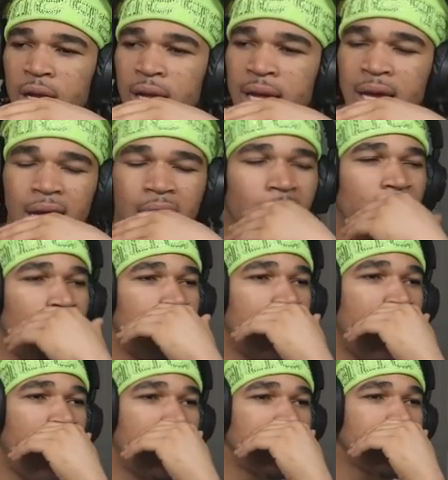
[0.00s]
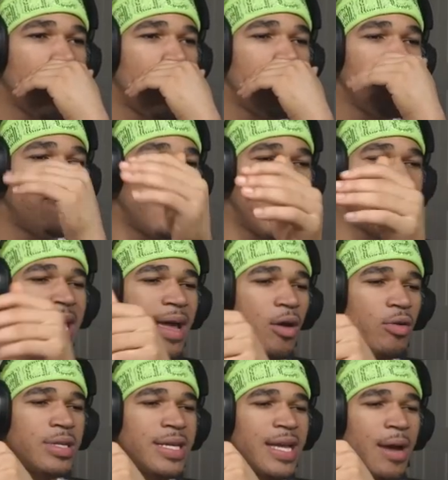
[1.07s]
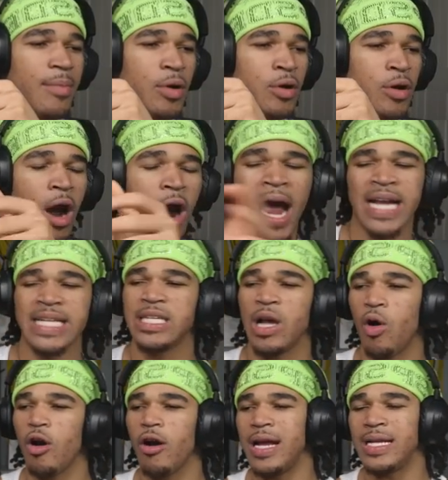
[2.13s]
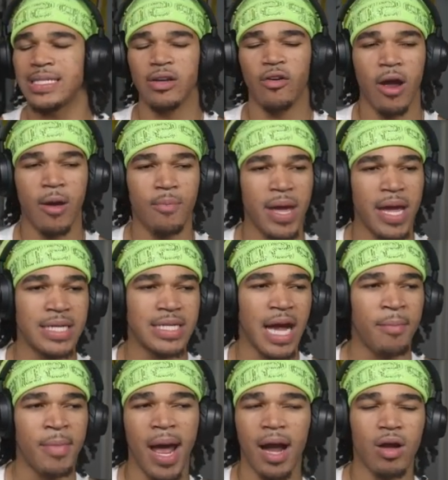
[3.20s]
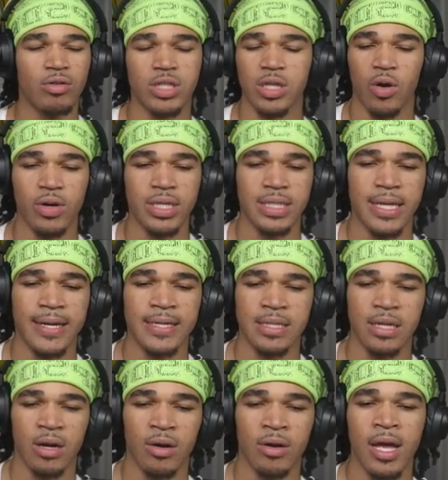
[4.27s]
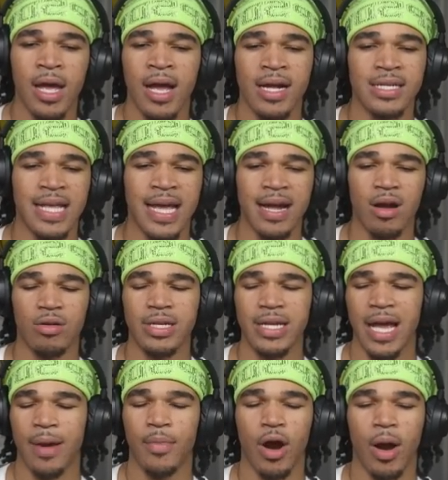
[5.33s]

Nah, this gonna be fed. They gonna DM her. All right, show her Instagram page. I'm not gonna show these niggas, though. Because they gonna DM her.